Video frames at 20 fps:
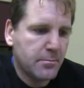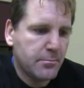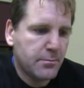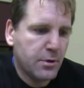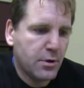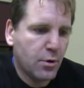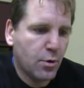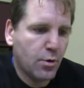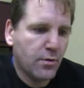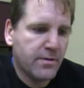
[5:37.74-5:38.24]

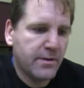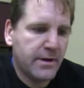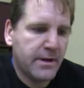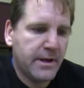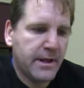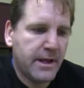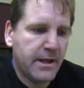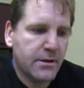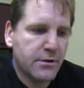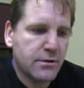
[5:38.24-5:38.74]
Behold, the
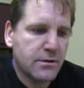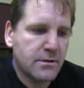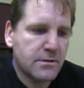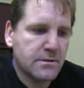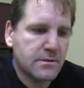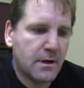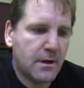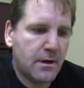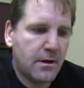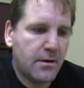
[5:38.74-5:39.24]

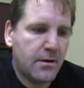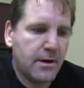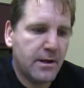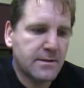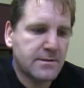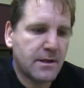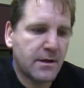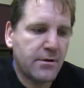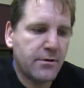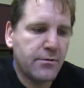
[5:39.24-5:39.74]
nations are
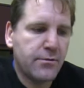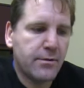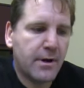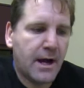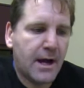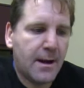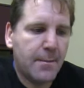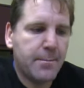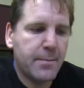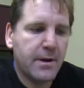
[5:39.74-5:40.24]
as a
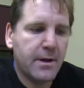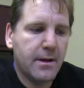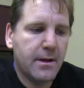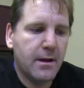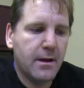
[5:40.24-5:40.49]
drop